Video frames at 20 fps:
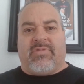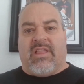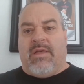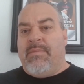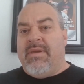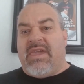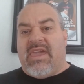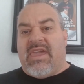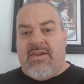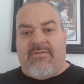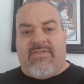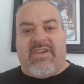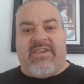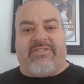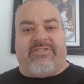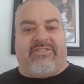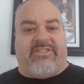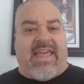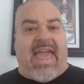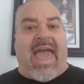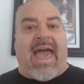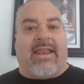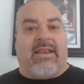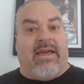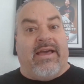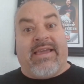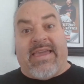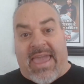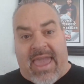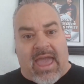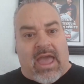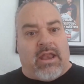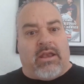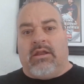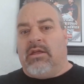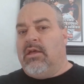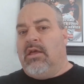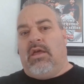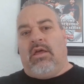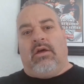Let me give you a stat.
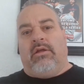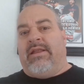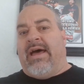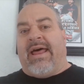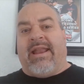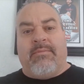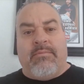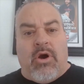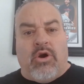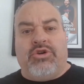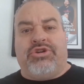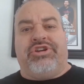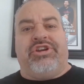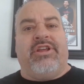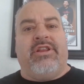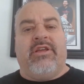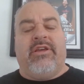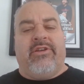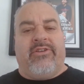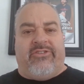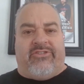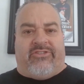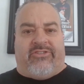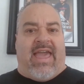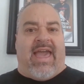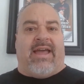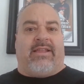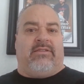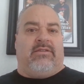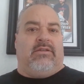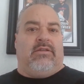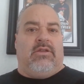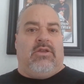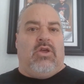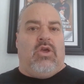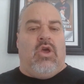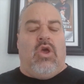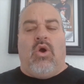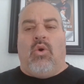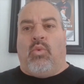Again, not emotion, stat.
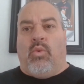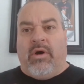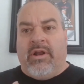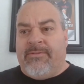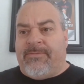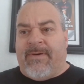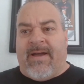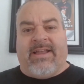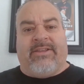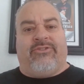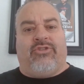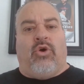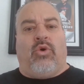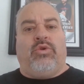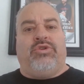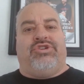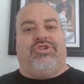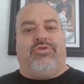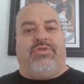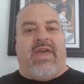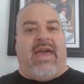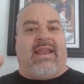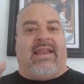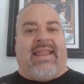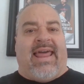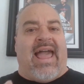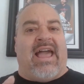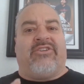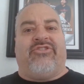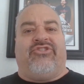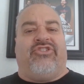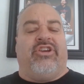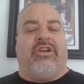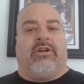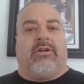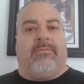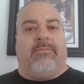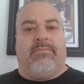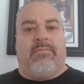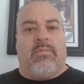What if I told you that last
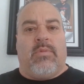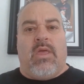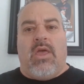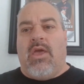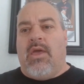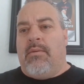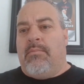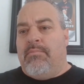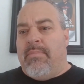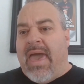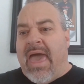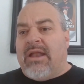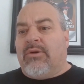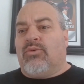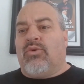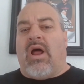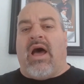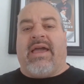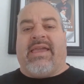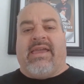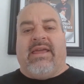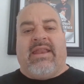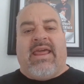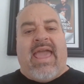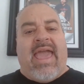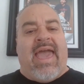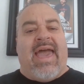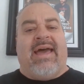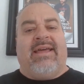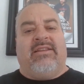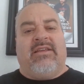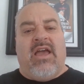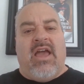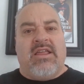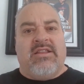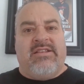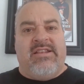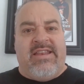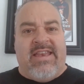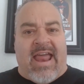year, Matt Ryan had
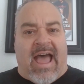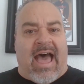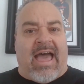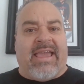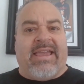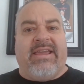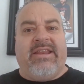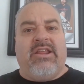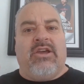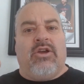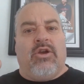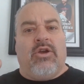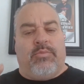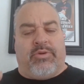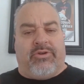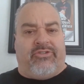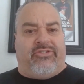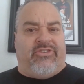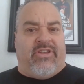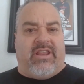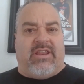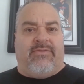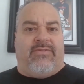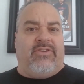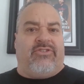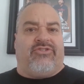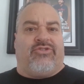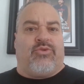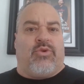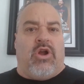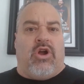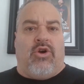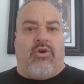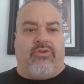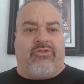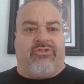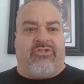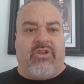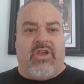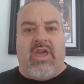9% of his
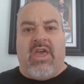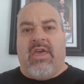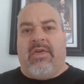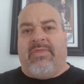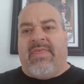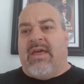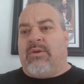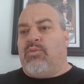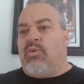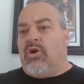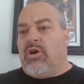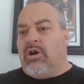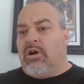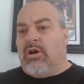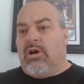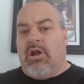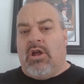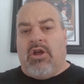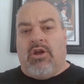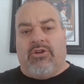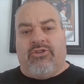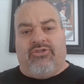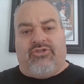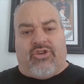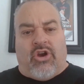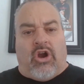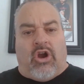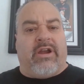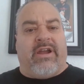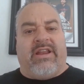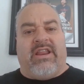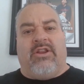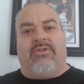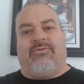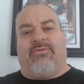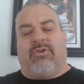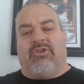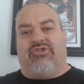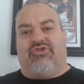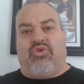throws that were
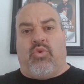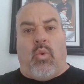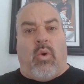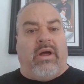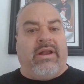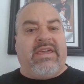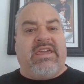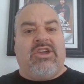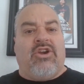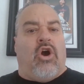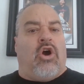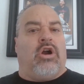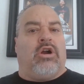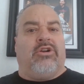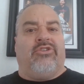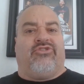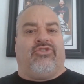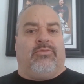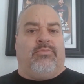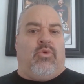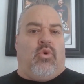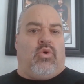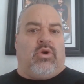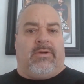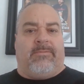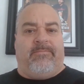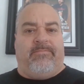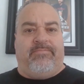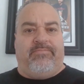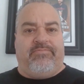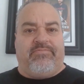targeted for 20 yards or more.